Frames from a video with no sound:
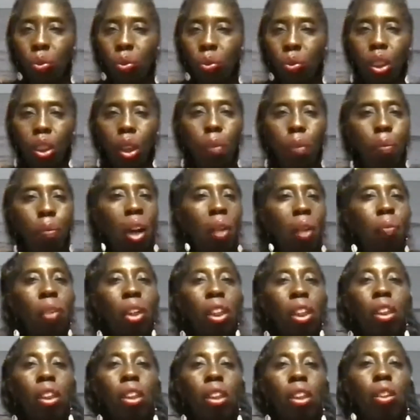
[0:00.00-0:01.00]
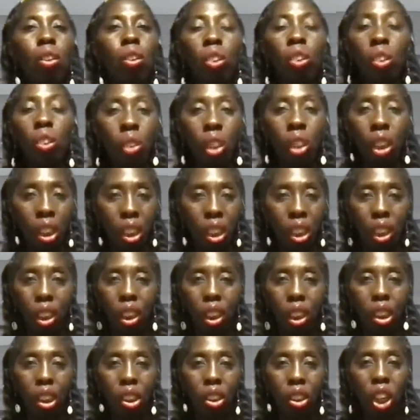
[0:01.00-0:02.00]
my mother always said,
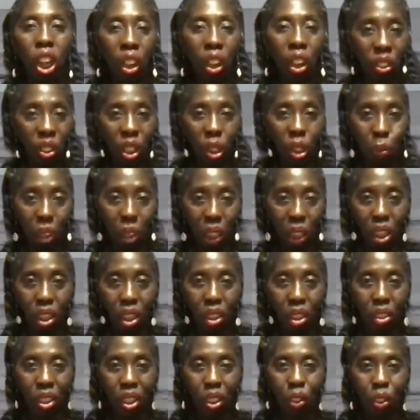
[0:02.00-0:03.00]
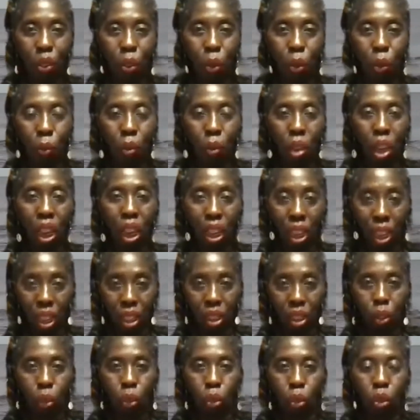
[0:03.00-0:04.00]
charity begins at home and then
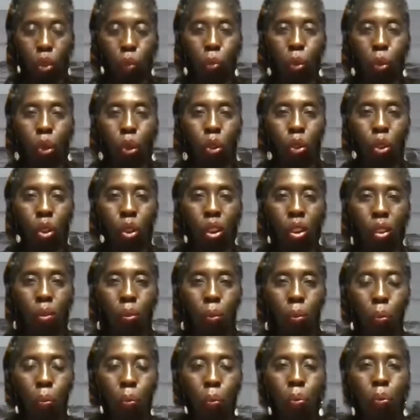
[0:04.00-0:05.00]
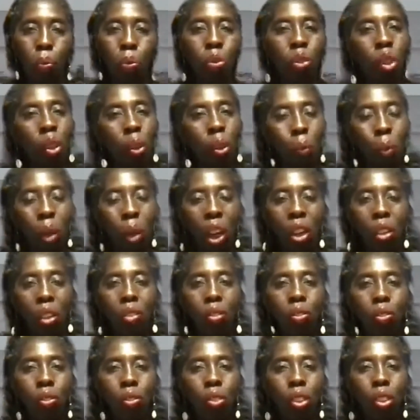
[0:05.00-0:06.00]
goes abroad. Well,
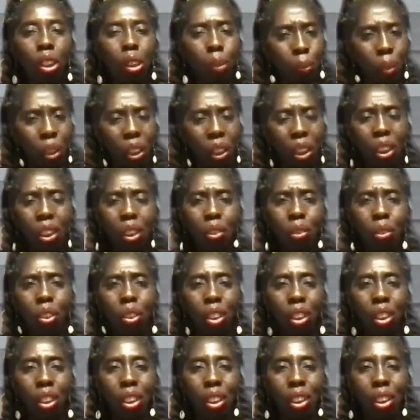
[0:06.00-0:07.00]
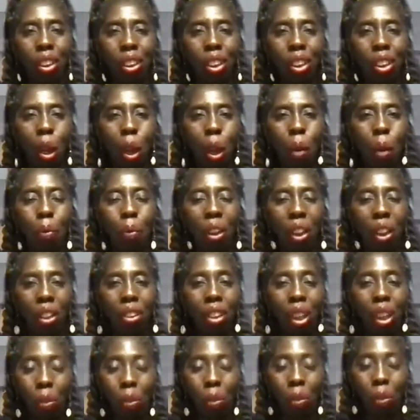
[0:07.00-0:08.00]
it's been interesting because
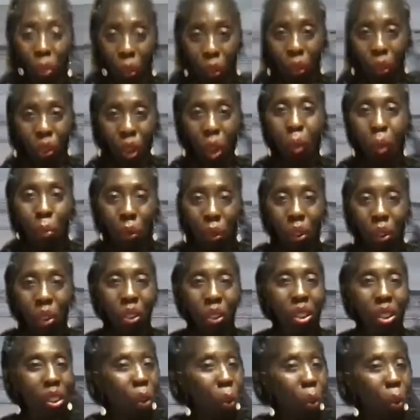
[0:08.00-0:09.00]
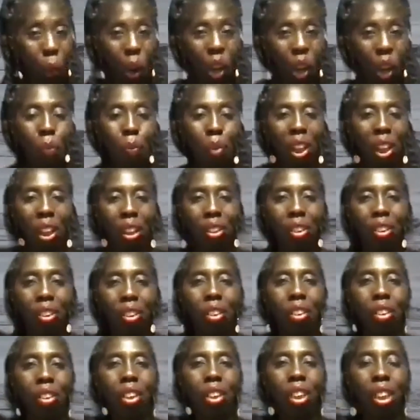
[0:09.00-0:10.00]
I've gone abroad quite a bit,
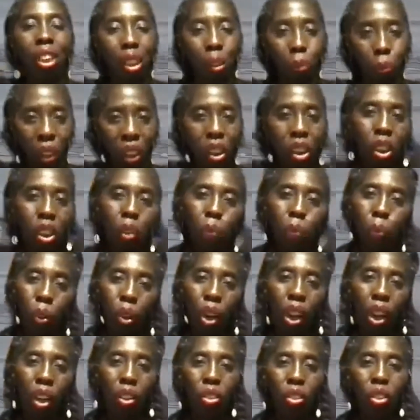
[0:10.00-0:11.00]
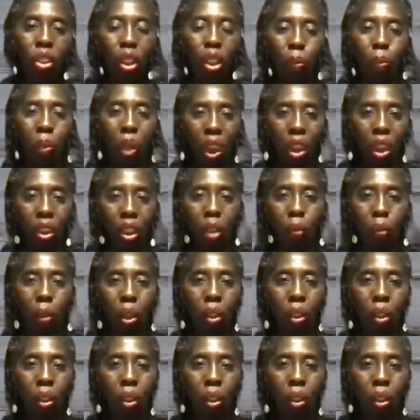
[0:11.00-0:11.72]
especially prior to the pandemic.